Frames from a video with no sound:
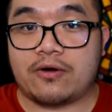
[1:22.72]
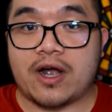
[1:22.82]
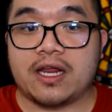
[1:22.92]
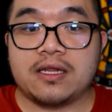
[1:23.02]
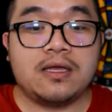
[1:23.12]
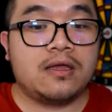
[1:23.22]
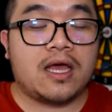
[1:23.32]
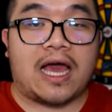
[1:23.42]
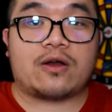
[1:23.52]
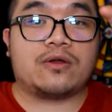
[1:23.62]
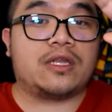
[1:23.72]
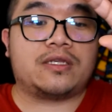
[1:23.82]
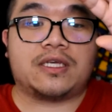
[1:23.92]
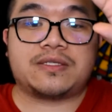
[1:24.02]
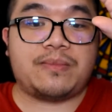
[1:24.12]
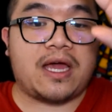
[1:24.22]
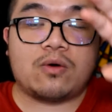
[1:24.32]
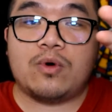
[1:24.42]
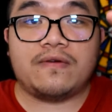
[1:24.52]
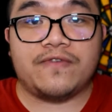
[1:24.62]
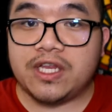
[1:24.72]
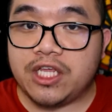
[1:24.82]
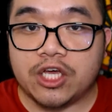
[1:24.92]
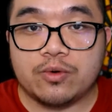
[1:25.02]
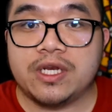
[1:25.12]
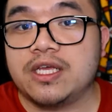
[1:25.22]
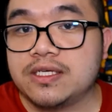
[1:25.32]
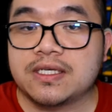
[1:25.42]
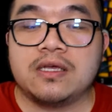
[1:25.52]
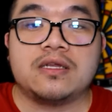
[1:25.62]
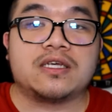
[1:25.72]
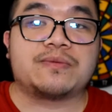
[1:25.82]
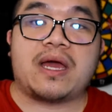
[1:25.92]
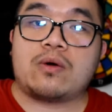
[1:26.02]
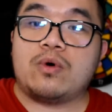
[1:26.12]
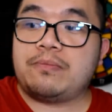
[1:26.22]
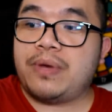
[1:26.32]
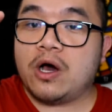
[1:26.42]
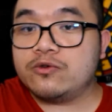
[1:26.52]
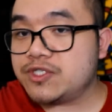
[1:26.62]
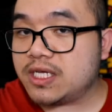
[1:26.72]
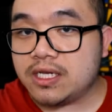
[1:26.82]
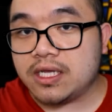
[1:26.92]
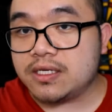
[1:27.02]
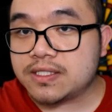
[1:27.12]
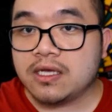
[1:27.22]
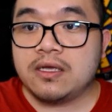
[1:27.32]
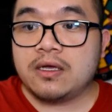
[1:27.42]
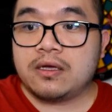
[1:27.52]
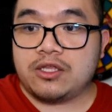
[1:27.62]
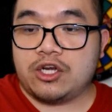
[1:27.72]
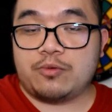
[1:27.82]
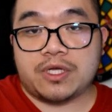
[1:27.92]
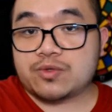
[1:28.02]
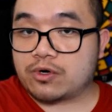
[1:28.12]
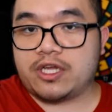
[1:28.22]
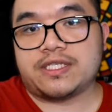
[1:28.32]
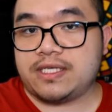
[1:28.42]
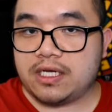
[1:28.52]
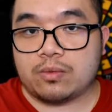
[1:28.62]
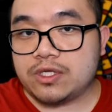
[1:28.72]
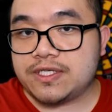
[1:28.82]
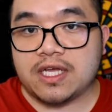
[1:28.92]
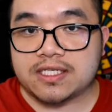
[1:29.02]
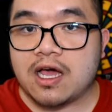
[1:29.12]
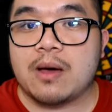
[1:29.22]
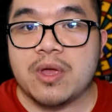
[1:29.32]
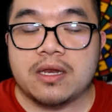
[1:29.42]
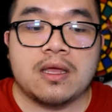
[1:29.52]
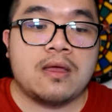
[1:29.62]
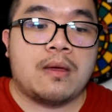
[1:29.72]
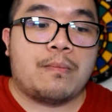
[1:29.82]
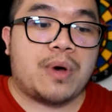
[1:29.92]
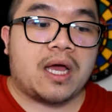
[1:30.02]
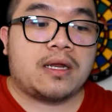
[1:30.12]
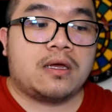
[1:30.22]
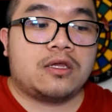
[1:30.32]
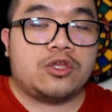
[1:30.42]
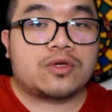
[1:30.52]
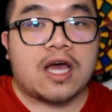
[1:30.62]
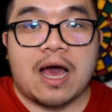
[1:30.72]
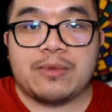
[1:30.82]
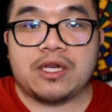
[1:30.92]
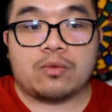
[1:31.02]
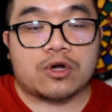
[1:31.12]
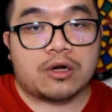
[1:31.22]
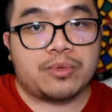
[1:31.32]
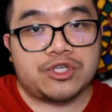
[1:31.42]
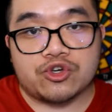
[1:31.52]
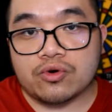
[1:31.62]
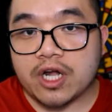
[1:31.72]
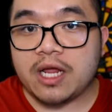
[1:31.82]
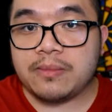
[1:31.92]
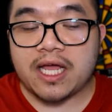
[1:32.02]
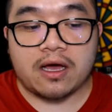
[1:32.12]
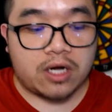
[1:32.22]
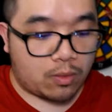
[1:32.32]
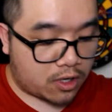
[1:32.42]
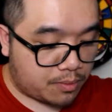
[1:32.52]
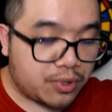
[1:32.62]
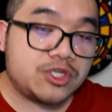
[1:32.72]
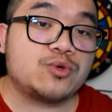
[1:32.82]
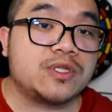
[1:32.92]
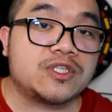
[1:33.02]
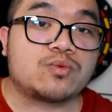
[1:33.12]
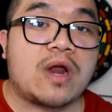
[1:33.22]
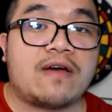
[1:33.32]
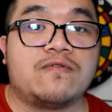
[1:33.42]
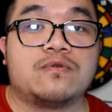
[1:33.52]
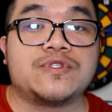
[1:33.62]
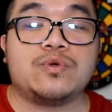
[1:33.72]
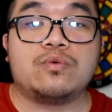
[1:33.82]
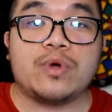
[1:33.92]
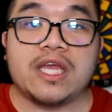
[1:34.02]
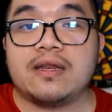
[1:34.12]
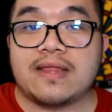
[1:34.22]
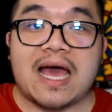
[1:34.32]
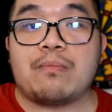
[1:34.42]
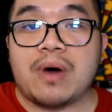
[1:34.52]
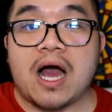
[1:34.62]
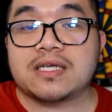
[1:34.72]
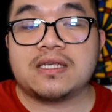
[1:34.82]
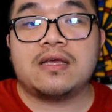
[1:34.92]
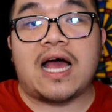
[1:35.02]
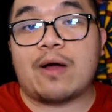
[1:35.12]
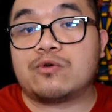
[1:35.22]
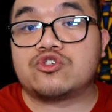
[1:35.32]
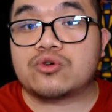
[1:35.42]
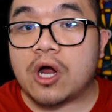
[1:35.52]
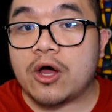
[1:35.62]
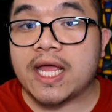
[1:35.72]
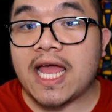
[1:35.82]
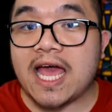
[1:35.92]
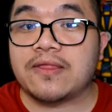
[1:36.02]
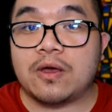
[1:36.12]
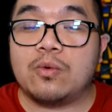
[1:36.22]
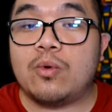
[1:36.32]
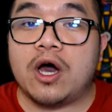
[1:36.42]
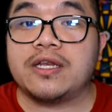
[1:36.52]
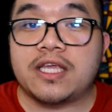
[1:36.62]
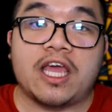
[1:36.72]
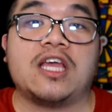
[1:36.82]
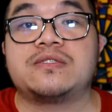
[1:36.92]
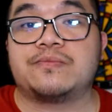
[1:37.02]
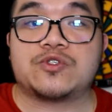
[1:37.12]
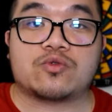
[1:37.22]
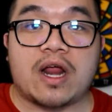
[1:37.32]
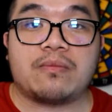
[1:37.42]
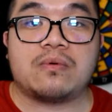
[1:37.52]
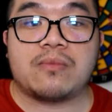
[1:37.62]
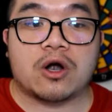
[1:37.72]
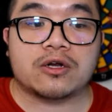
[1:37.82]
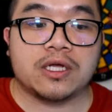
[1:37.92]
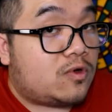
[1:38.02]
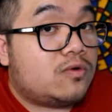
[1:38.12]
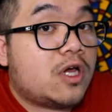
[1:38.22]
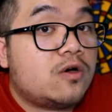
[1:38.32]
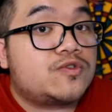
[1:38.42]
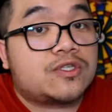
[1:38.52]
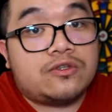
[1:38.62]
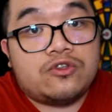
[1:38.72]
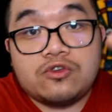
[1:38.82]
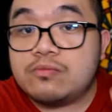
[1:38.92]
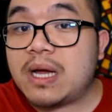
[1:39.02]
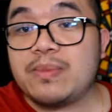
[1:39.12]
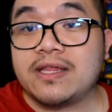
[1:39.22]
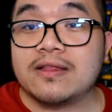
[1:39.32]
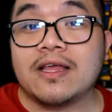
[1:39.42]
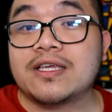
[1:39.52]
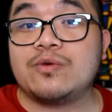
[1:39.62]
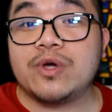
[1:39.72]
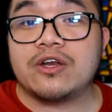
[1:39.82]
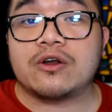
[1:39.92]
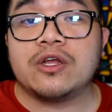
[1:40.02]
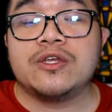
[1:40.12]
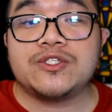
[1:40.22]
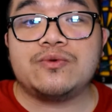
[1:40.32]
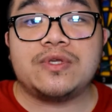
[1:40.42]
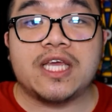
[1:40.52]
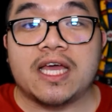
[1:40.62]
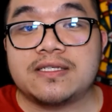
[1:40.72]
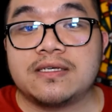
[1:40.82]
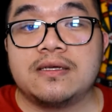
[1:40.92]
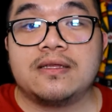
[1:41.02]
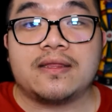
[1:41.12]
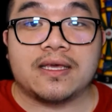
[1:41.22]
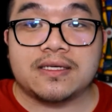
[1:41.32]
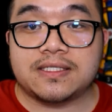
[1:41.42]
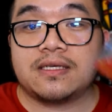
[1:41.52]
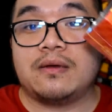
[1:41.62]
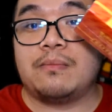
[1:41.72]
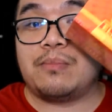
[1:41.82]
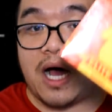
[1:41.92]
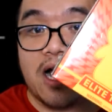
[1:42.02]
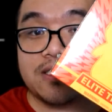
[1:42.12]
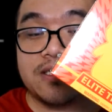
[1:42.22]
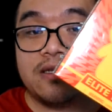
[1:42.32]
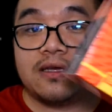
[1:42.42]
All right. I don't, it doesn't matter what video it is, doesn't matter what post it is, you know, because we're going to see it once you guys comment. But you comment it, we're going to put your name down and we're going to put you in this raffle to win that box. I will draw it at the 1K subscriber mark. Who knows? You might be the lucky winner to get this box.